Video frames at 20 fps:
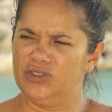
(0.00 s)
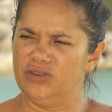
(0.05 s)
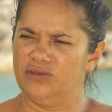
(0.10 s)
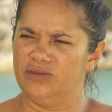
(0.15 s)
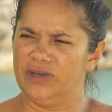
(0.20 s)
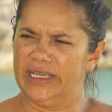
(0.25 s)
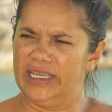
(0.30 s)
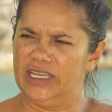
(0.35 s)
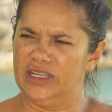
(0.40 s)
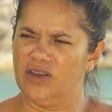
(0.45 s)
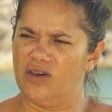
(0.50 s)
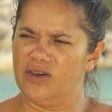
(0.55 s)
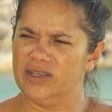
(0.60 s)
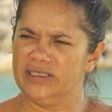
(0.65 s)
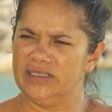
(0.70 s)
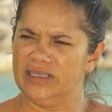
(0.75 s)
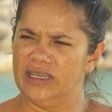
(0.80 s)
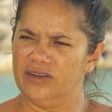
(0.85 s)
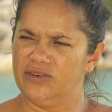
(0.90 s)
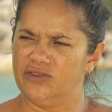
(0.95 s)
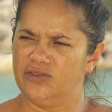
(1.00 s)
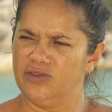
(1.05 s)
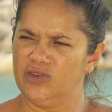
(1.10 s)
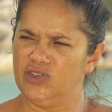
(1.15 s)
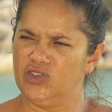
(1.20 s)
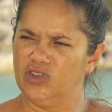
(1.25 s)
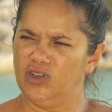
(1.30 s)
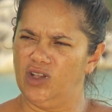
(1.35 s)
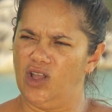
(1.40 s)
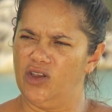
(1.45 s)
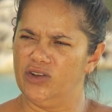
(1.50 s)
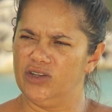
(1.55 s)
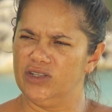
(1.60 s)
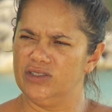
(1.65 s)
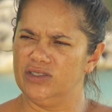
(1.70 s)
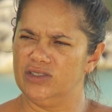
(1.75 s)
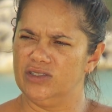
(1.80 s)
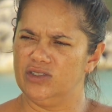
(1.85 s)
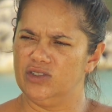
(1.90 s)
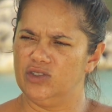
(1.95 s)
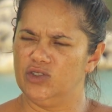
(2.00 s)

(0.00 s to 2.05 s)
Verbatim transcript: to recognise that traditional owners